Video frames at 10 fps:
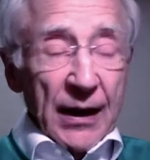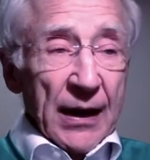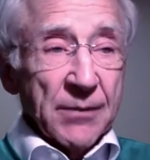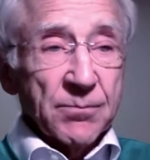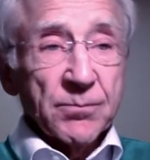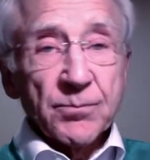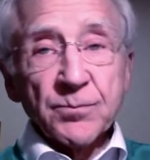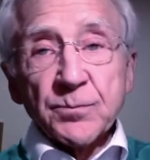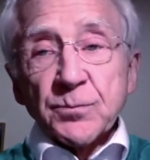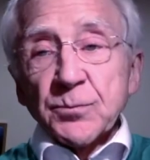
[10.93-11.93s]
I
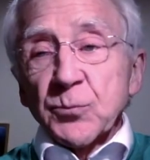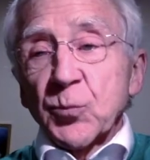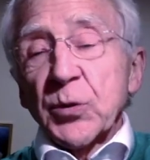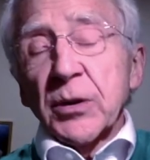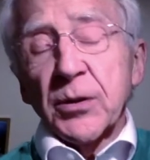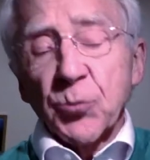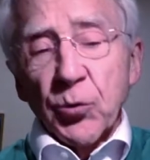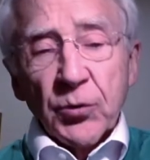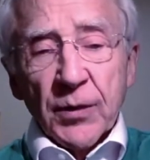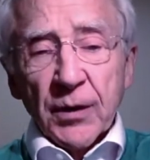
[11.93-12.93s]
really
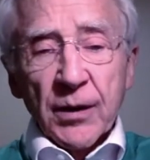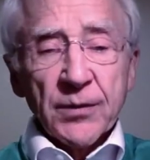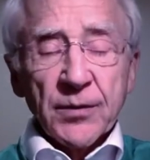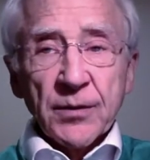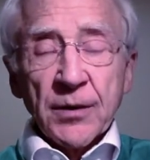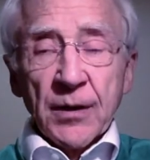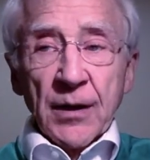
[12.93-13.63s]
wrote in the lesson